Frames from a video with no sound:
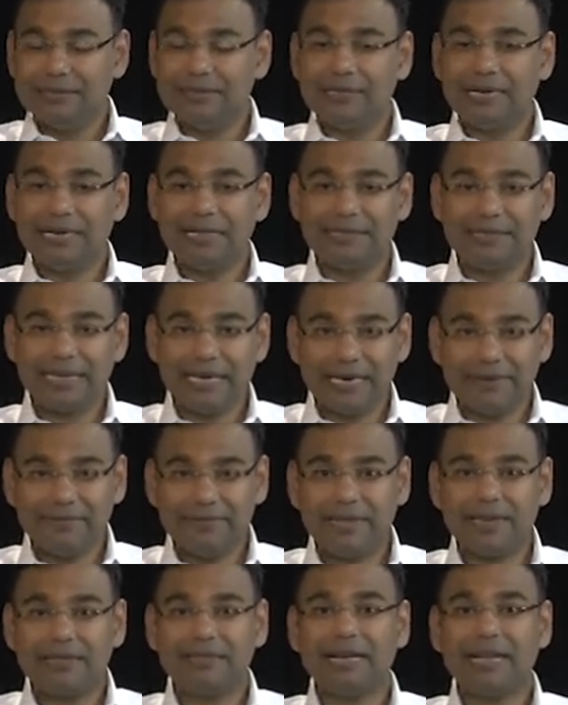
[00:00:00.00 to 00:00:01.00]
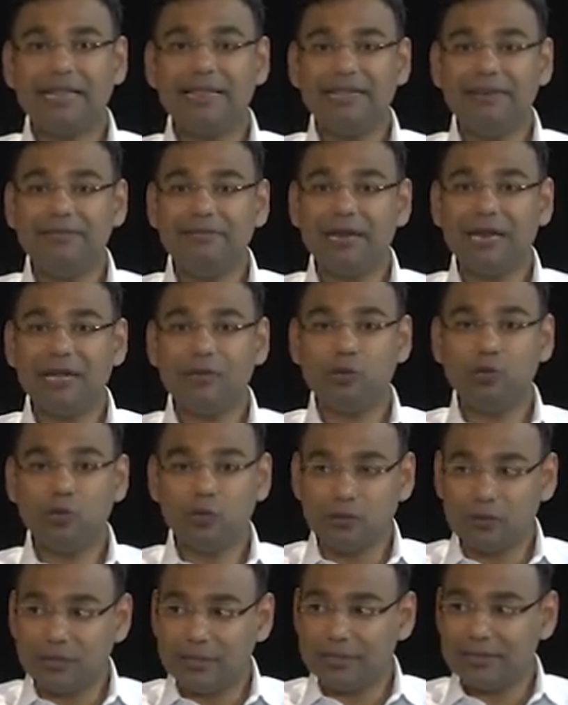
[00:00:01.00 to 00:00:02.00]
I said, if there is haldi wala
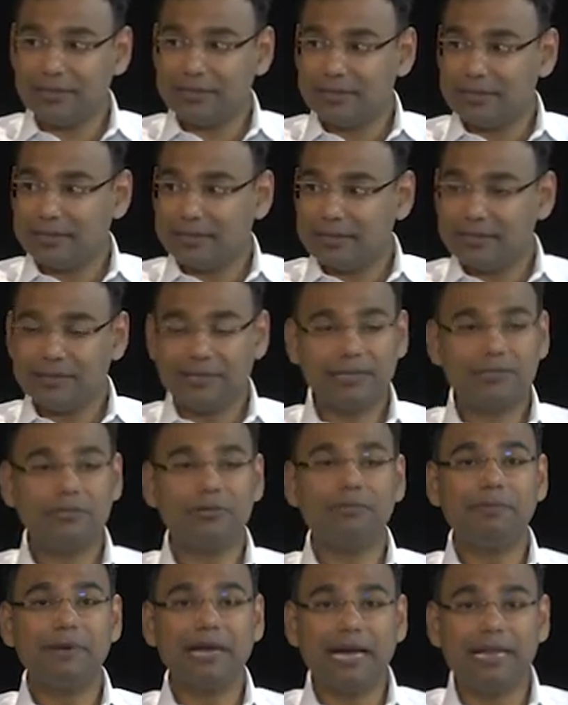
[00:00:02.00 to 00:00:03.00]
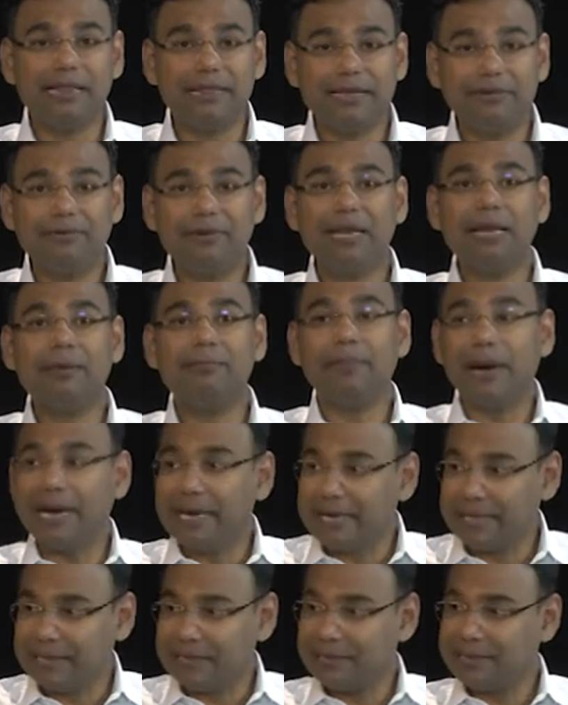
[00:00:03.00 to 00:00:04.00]
doodh, there should be haldi wala
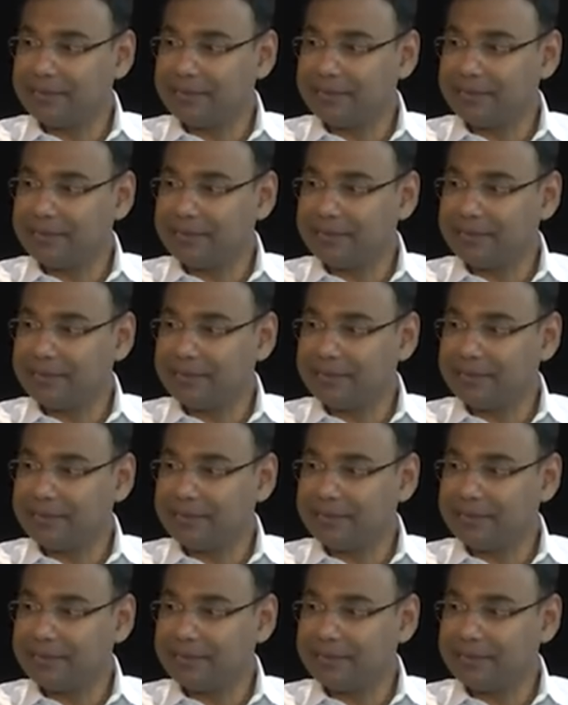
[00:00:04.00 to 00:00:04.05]
pani.